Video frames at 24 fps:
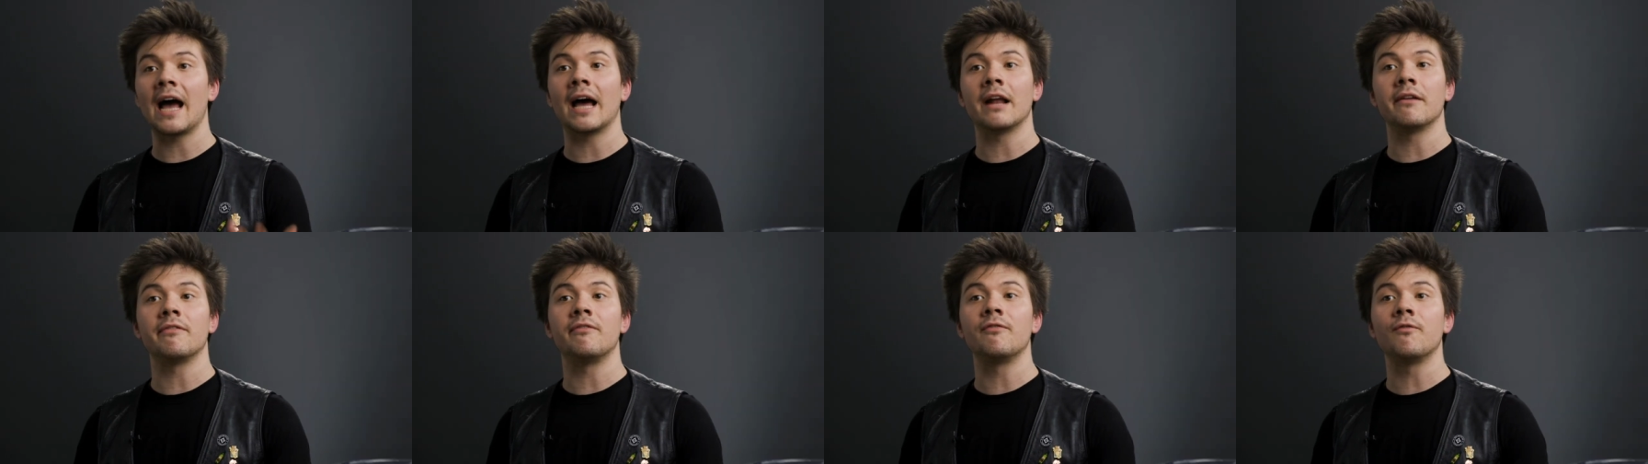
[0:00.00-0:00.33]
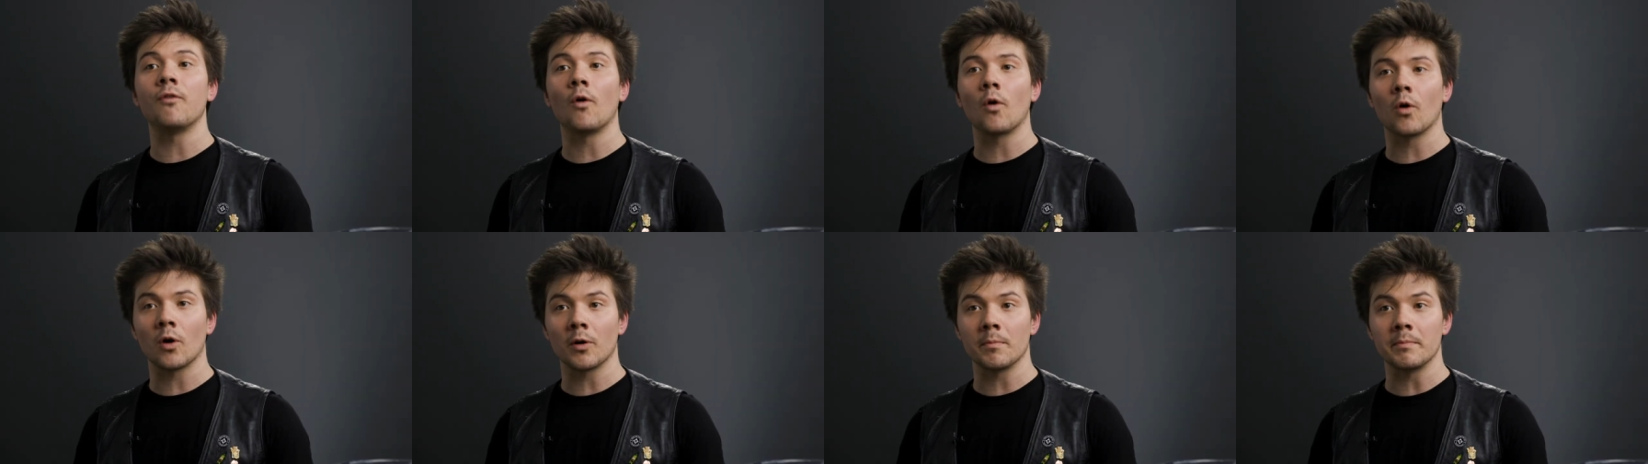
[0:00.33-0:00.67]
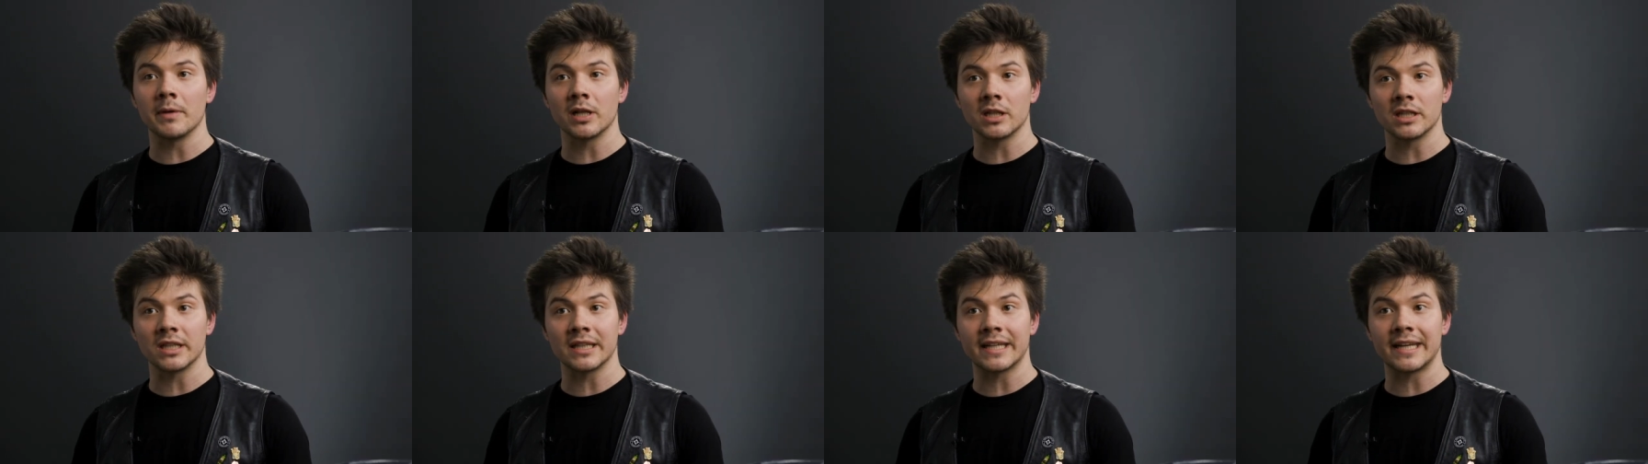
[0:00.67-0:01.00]
add four
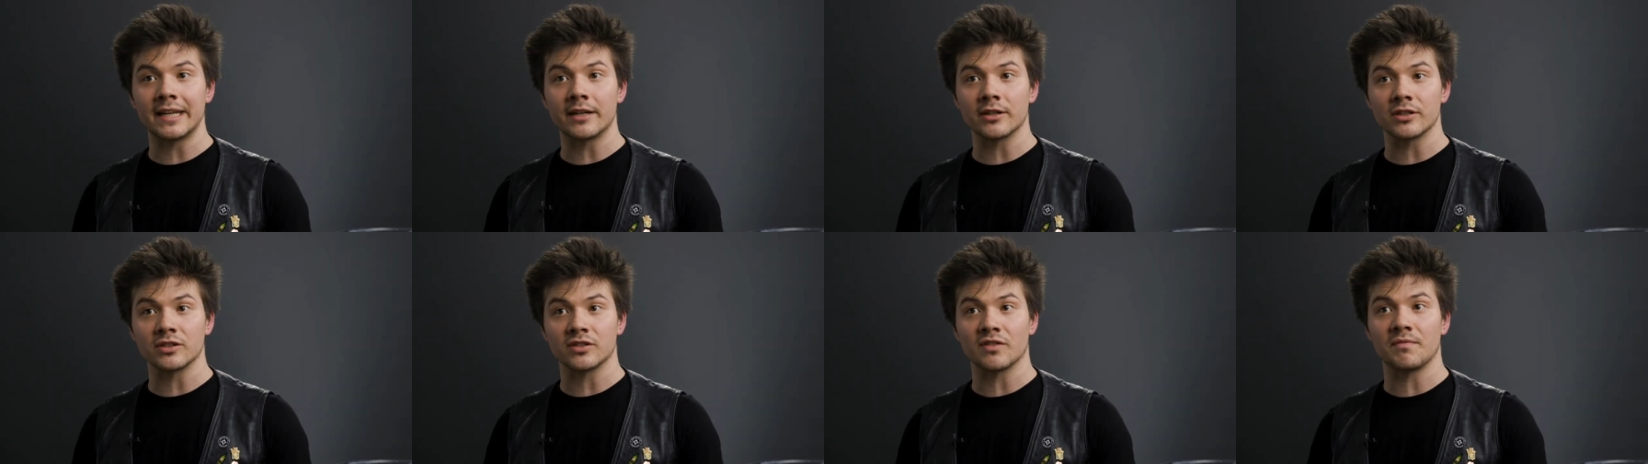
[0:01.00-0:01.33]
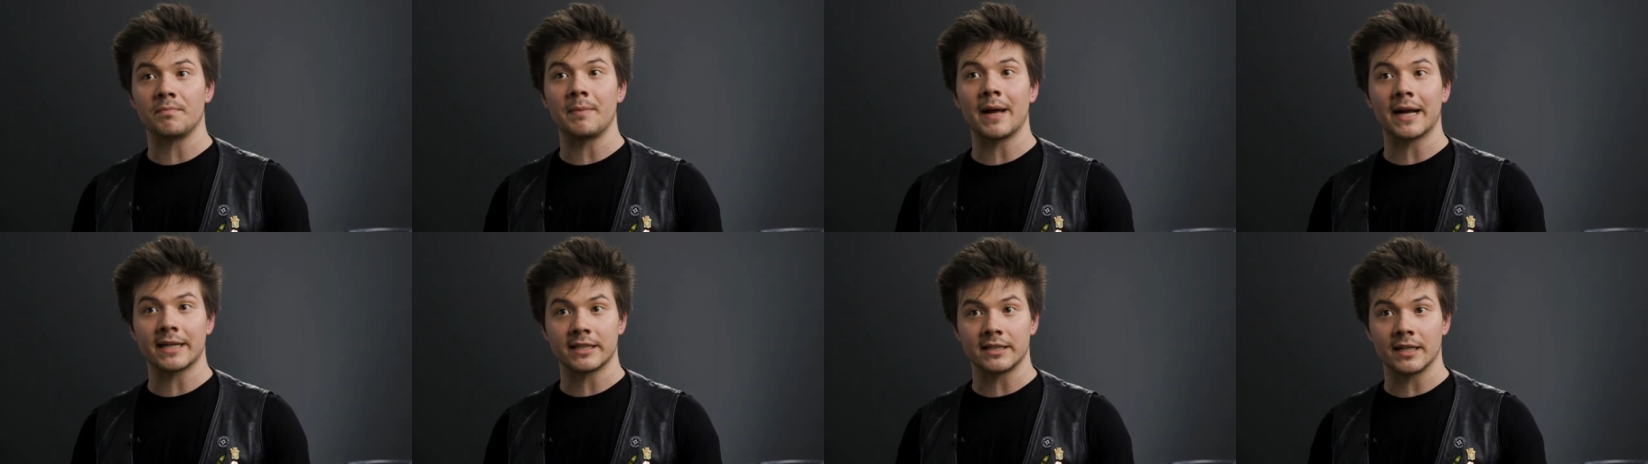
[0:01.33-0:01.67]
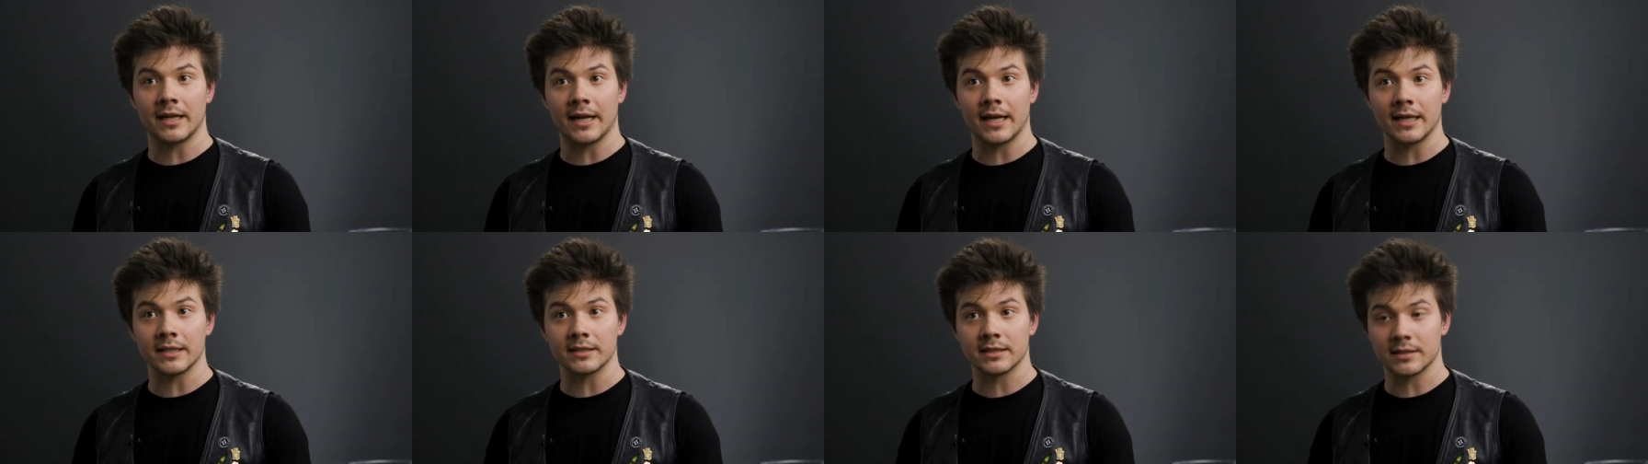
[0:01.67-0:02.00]
milliliters of
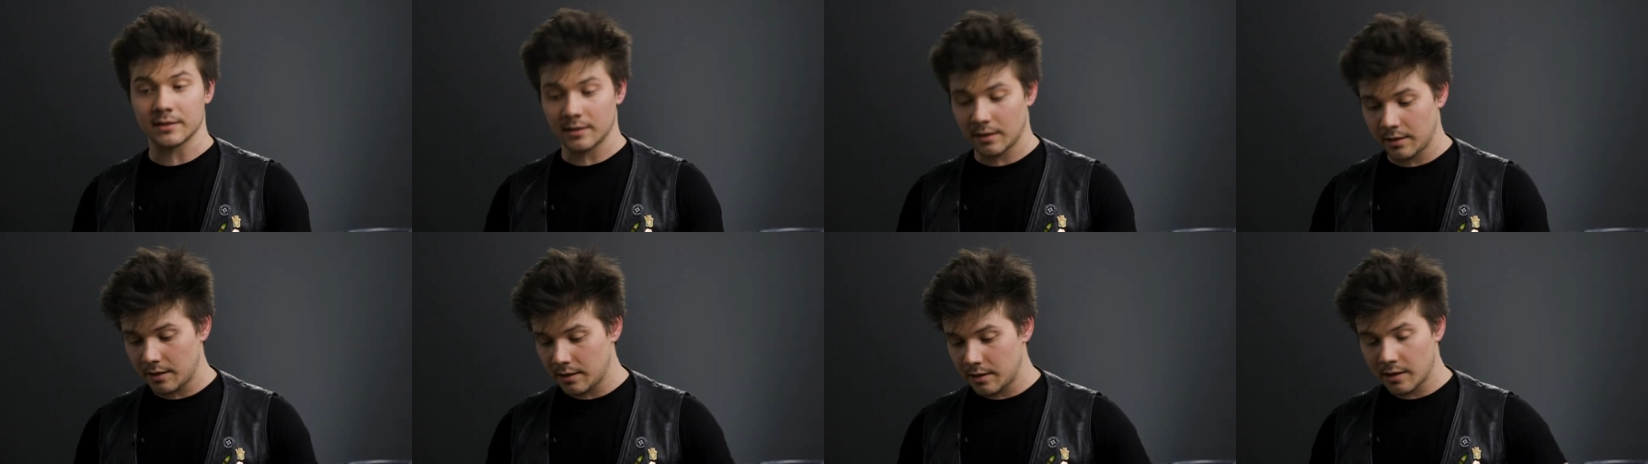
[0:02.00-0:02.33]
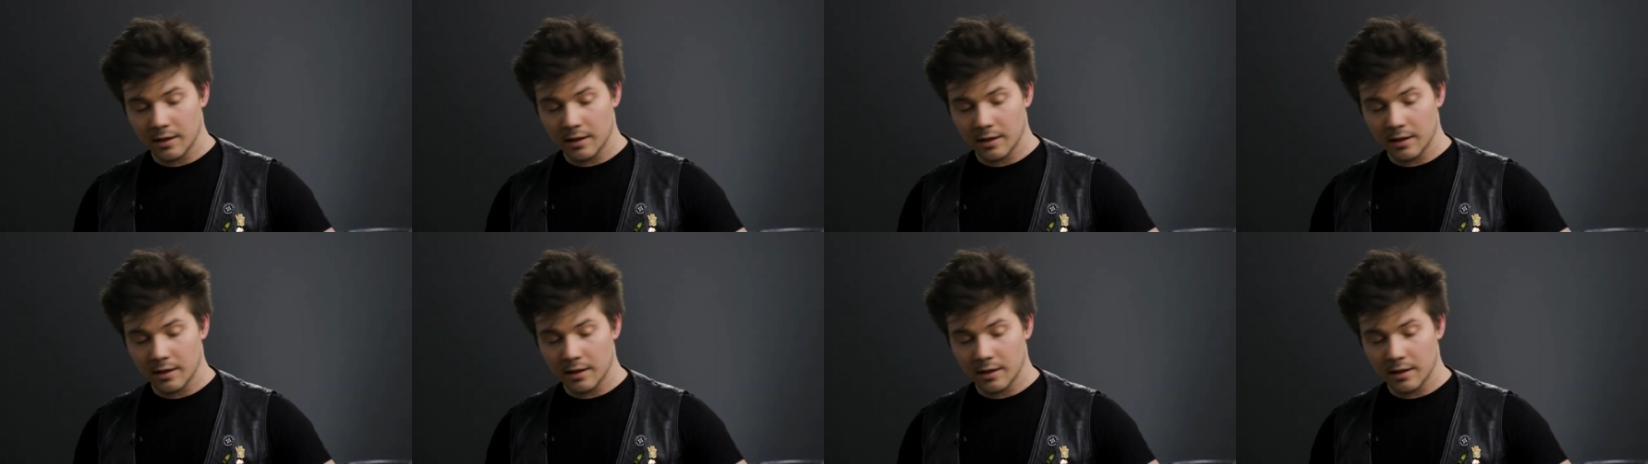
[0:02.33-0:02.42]
pectinase.